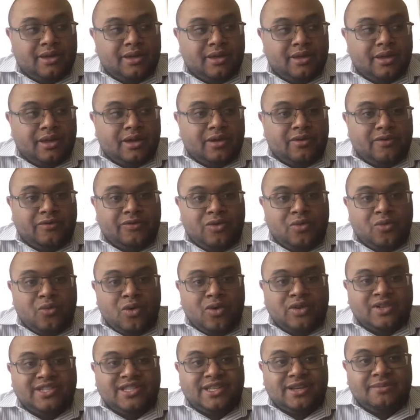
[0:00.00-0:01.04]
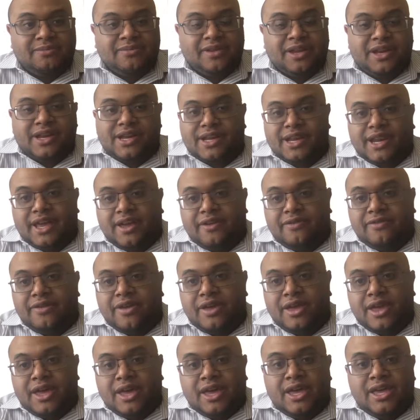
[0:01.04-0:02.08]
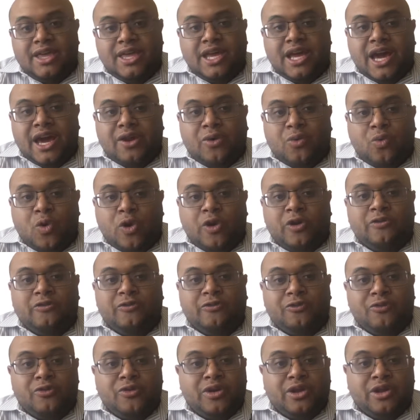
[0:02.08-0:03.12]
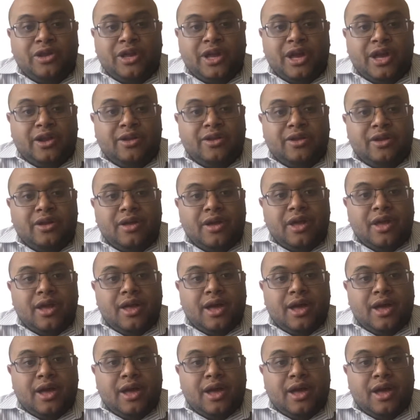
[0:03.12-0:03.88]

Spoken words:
If you want something in life, you got to work for it, and you got